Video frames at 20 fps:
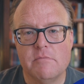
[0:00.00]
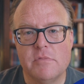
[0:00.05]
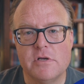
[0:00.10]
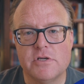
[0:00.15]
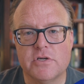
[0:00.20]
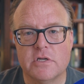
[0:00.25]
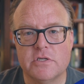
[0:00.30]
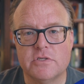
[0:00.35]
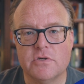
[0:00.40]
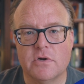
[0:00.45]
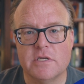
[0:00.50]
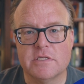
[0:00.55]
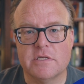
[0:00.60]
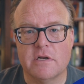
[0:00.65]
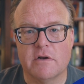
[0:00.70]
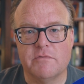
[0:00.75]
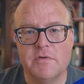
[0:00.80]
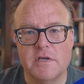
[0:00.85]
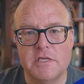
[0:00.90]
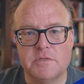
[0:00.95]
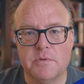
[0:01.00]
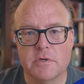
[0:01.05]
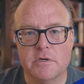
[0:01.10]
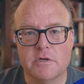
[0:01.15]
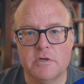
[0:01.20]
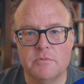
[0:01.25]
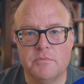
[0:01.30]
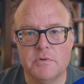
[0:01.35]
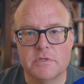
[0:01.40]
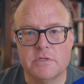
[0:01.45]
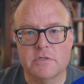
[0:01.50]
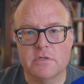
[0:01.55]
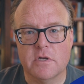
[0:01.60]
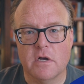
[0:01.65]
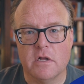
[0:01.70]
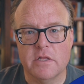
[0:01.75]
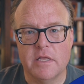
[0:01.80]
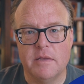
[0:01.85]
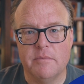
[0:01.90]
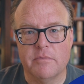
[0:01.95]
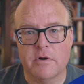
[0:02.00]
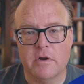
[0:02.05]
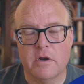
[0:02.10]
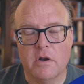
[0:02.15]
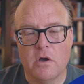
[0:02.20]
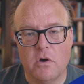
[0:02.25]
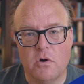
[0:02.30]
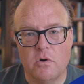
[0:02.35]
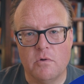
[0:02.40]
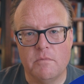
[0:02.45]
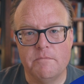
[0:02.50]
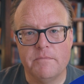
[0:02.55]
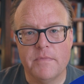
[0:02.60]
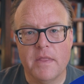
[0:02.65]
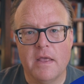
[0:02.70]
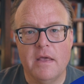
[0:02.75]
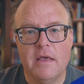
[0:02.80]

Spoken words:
Be sure to join us in our Facebook group, which is called Immigrant Home.